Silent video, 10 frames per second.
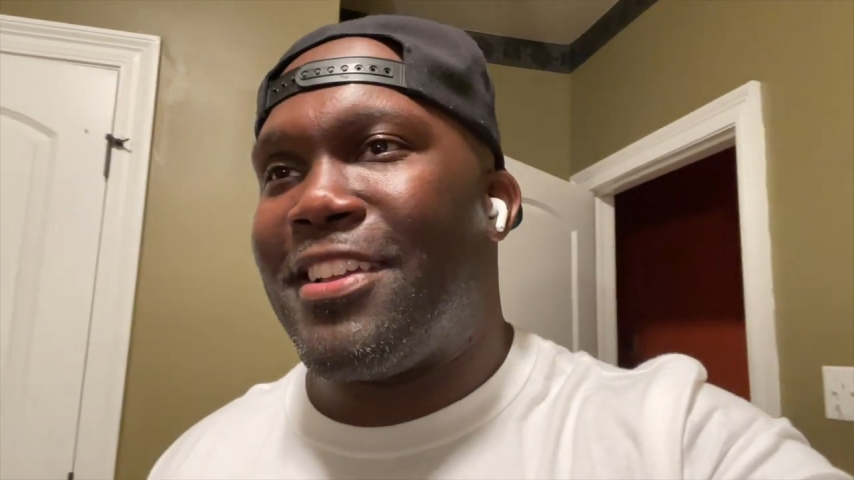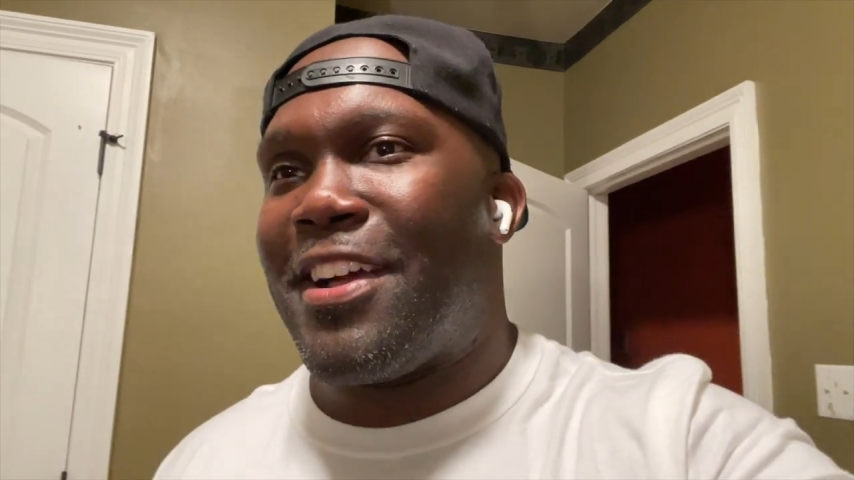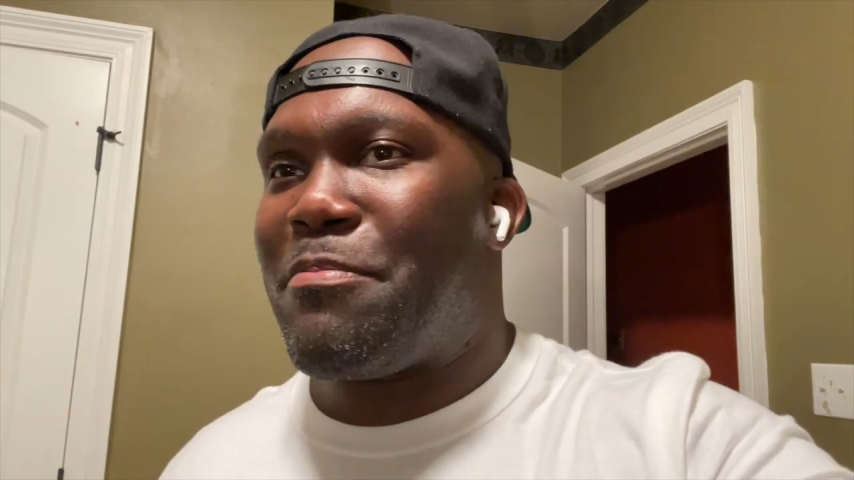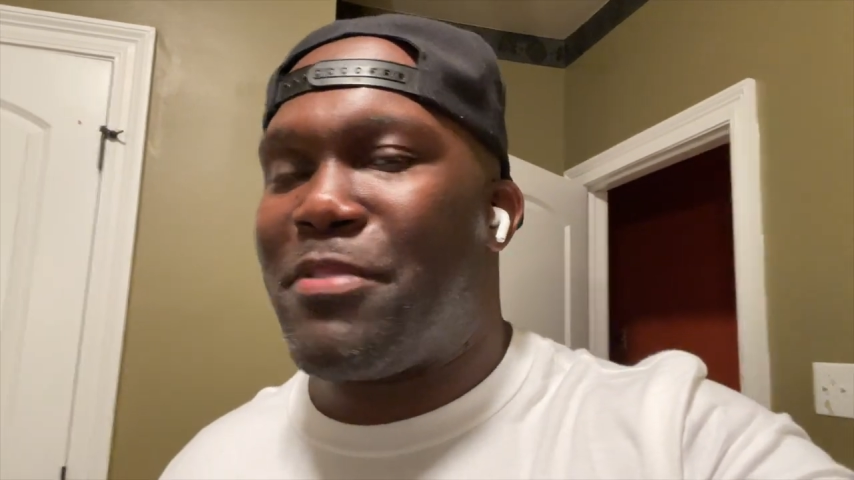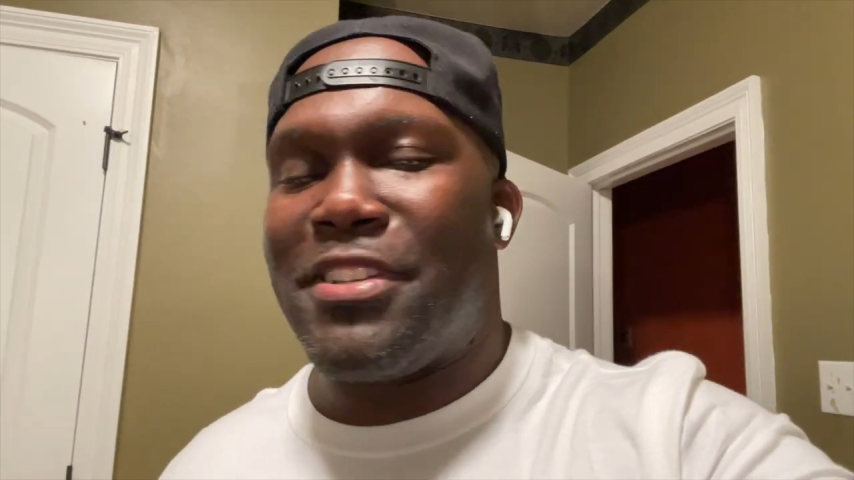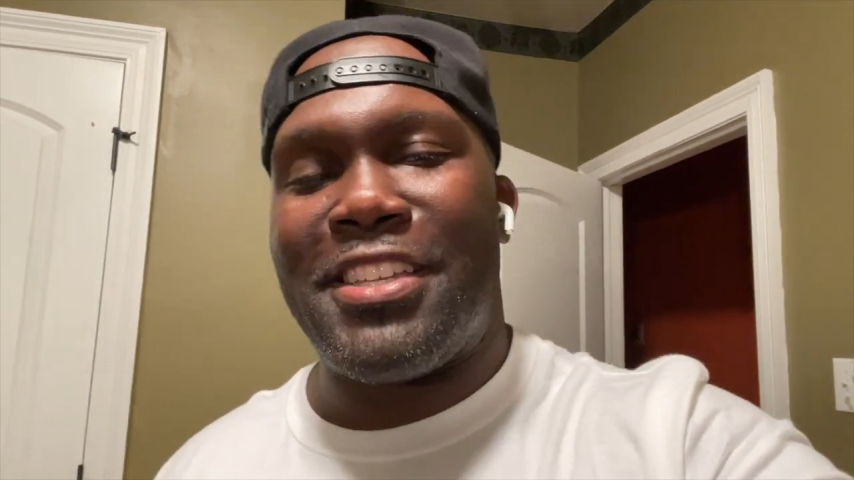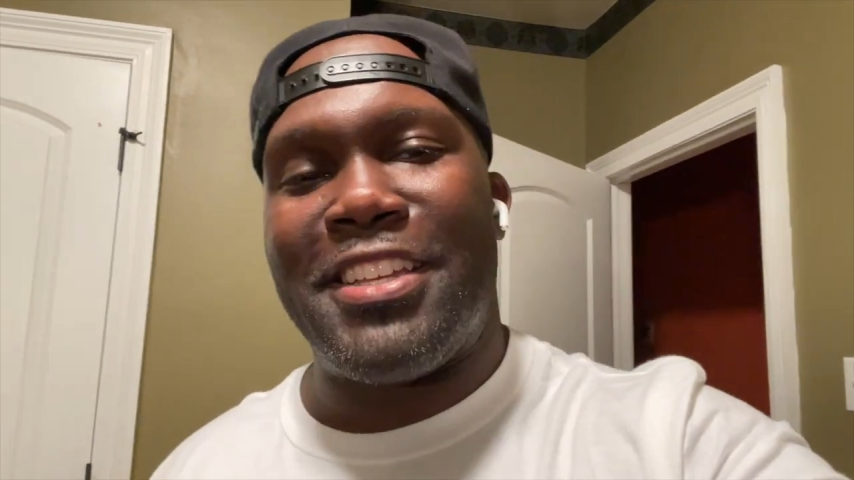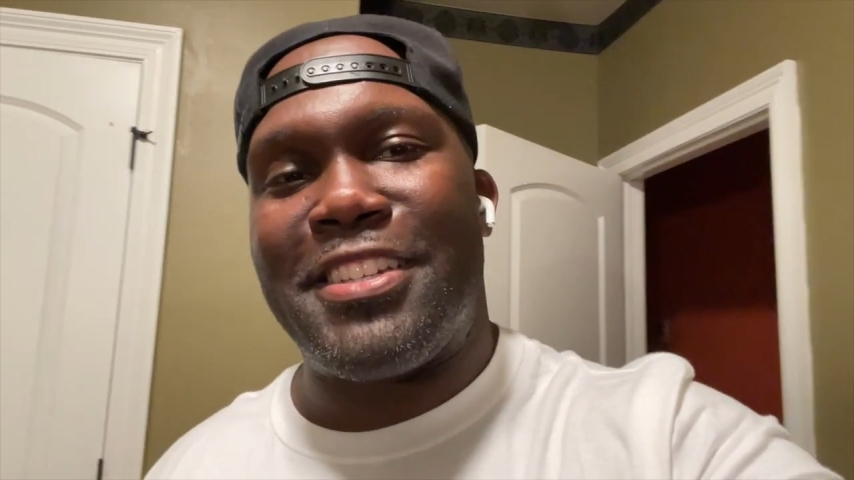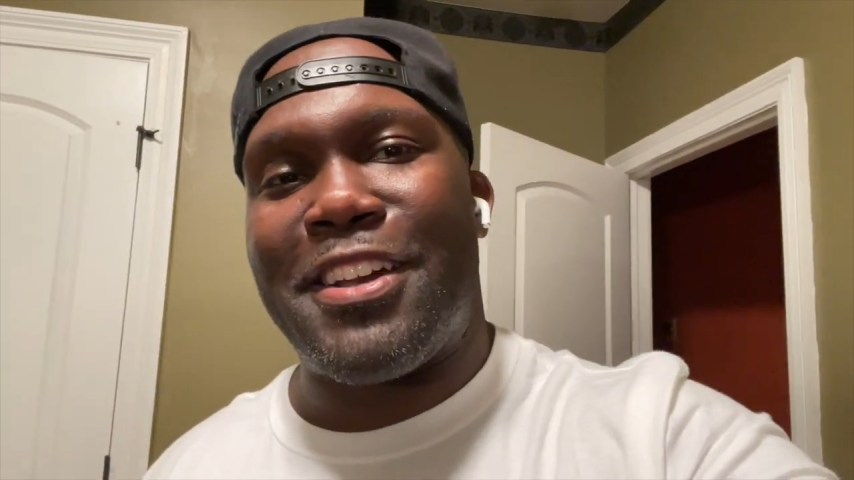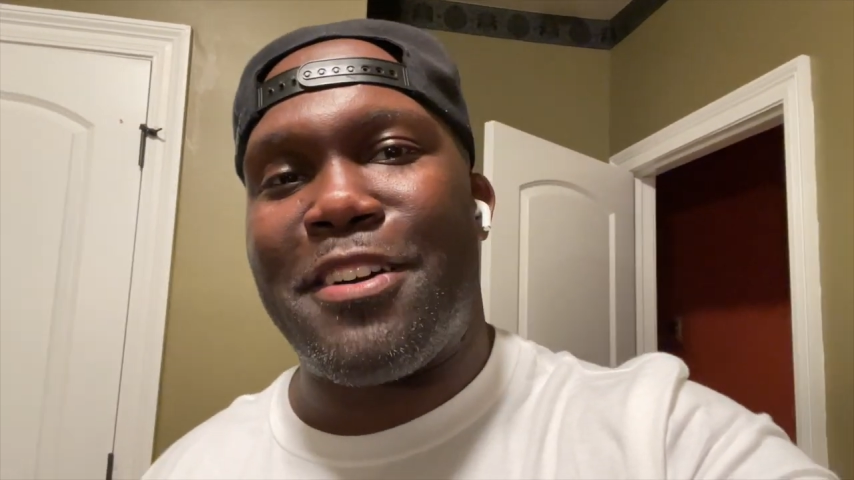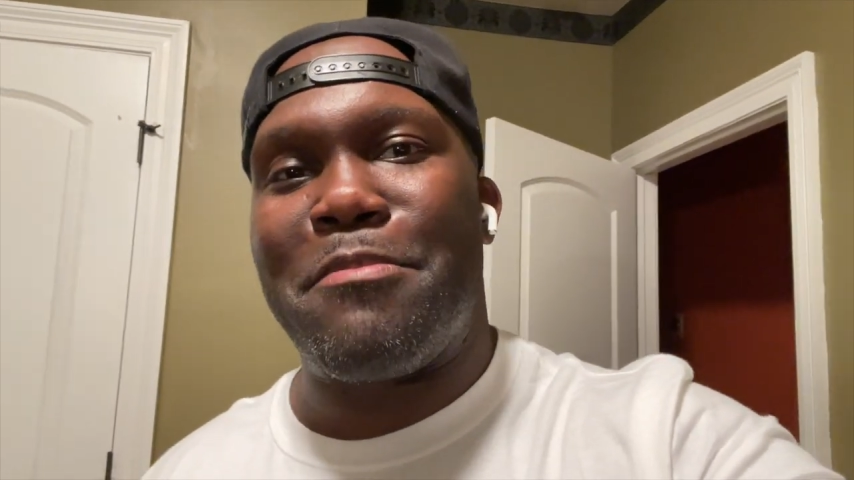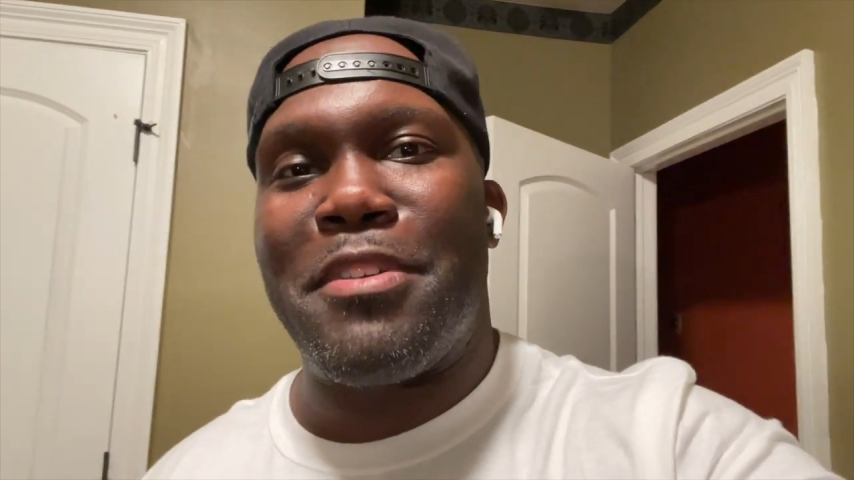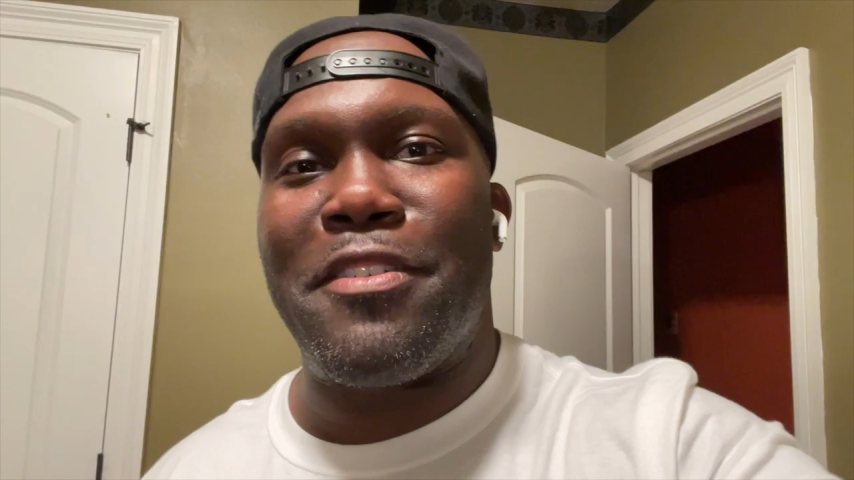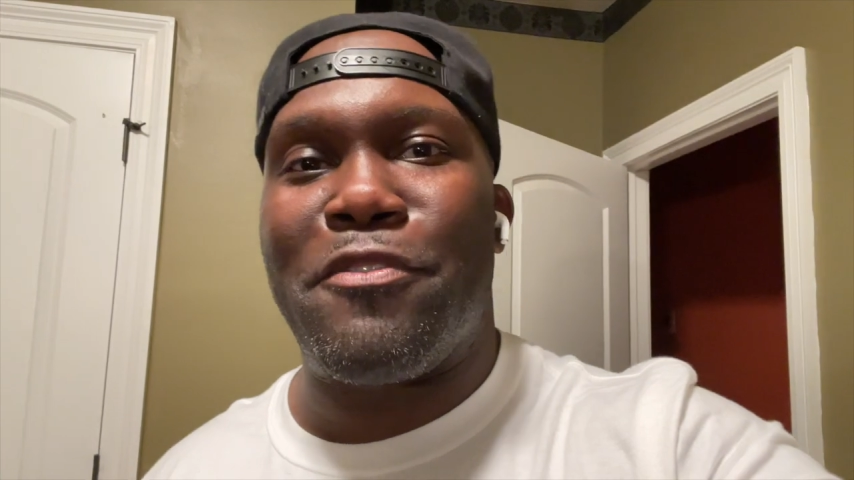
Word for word: I appreciate y'all, man.